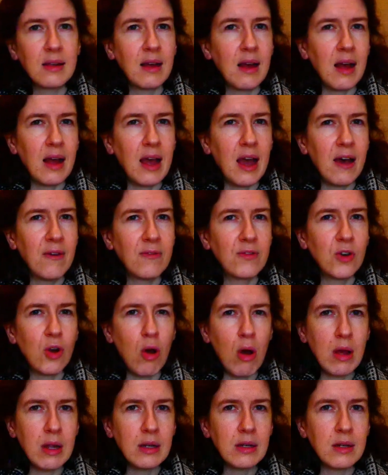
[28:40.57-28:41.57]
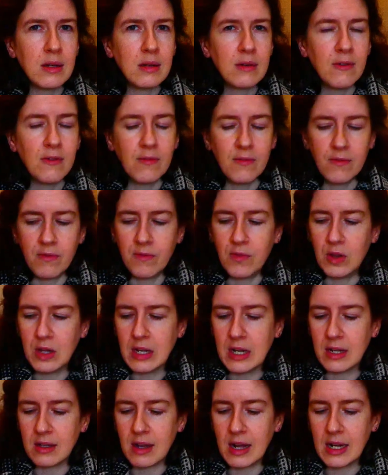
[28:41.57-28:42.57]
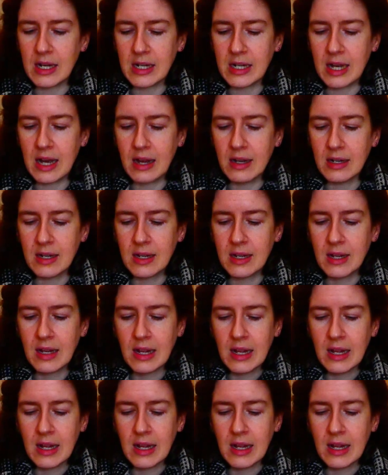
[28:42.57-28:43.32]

I have not fully decided yet.